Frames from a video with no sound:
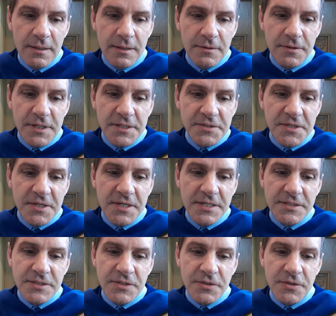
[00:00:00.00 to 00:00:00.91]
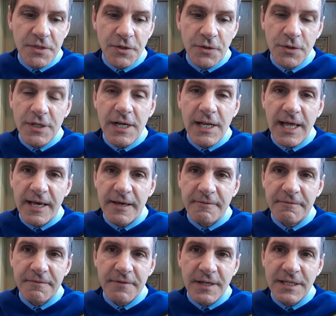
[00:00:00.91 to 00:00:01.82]
This is the good
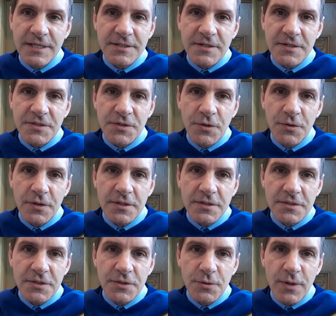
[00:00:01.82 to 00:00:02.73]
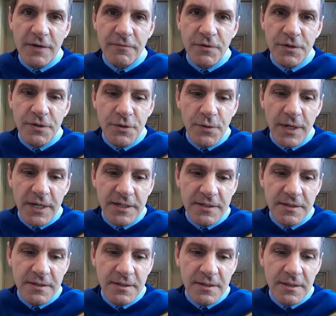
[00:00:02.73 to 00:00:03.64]
life, at least as good as you ever knew it.
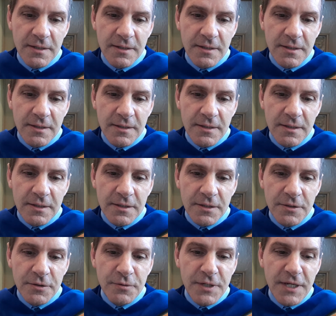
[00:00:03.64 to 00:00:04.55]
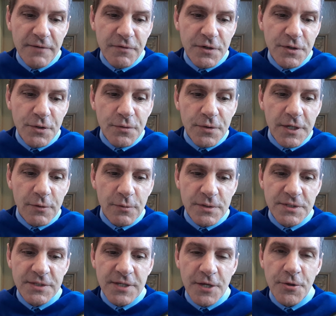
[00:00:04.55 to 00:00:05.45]
You never knew there
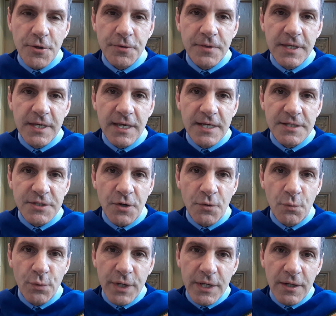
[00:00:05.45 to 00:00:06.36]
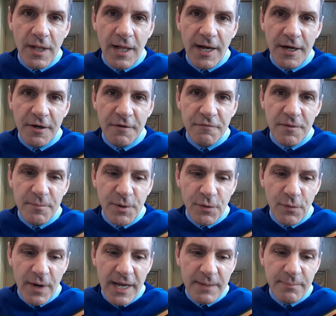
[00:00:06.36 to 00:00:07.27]
was such a thing as a real hug from a
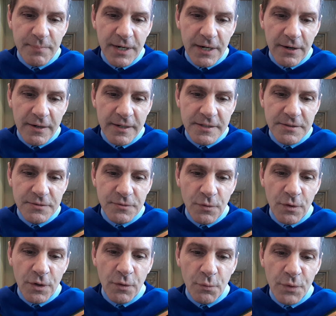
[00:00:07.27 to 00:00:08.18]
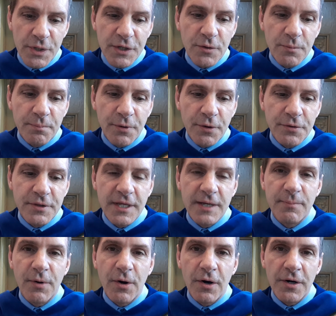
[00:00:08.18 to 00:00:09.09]
grandparent, or a real birthday
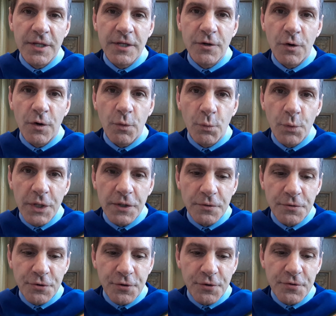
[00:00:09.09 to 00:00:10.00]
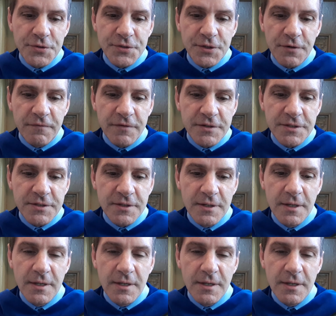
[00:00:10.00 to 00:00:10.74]
party, or a real church service.